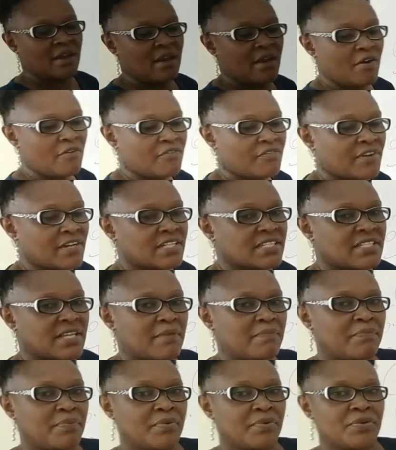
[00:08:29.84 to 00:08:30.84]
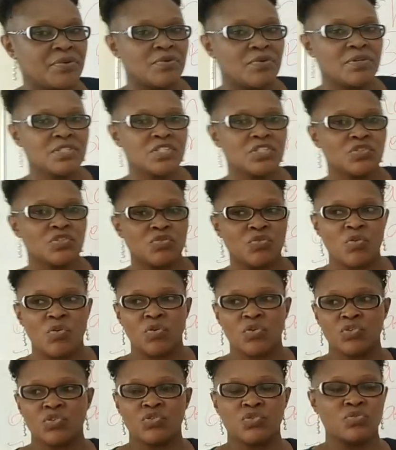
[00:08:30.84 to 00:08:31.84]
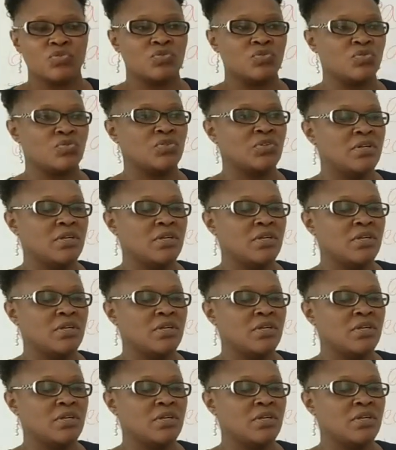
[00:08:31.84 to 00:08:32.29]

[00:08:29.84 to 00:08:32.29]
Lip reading: For example, you want to go to